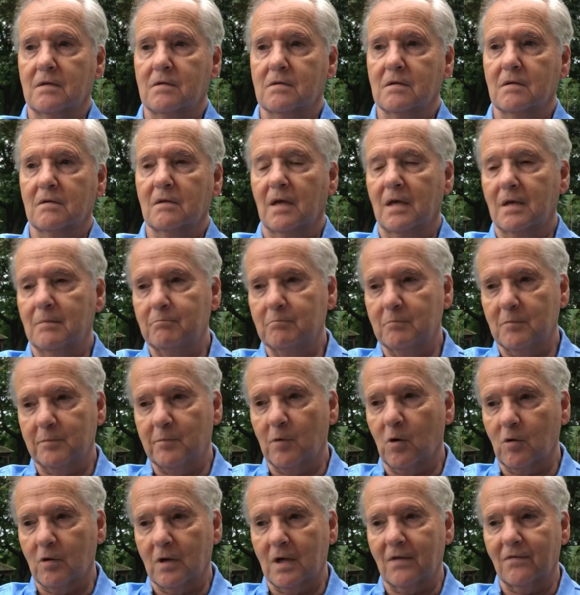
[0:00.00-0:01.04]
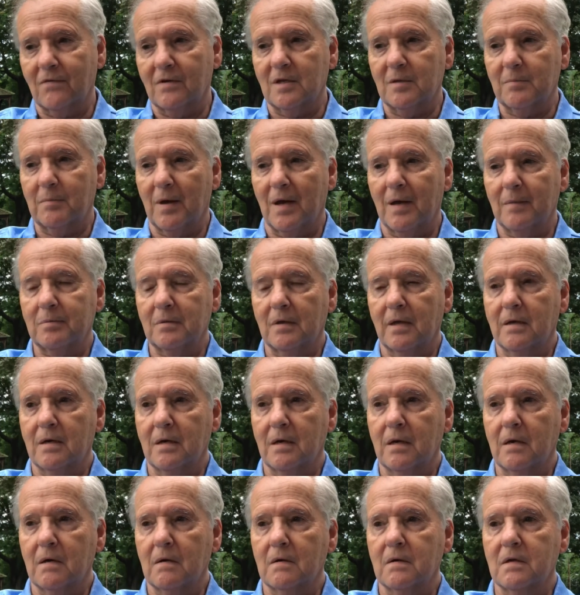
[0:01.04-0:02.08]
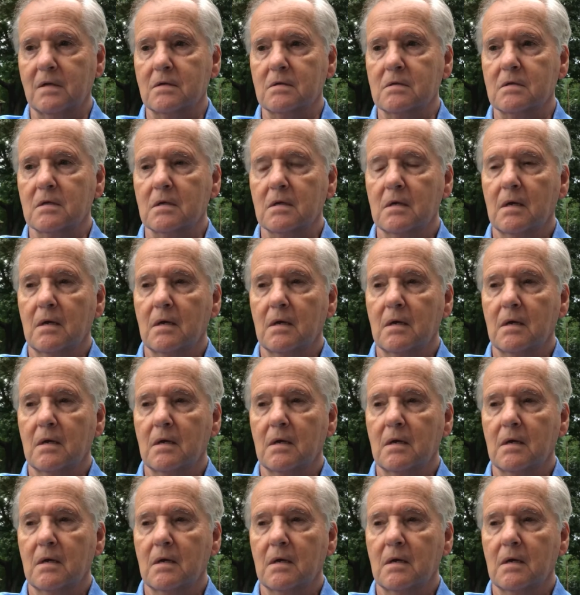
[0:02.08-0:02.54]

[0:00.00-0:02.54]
So the more heavily populated areas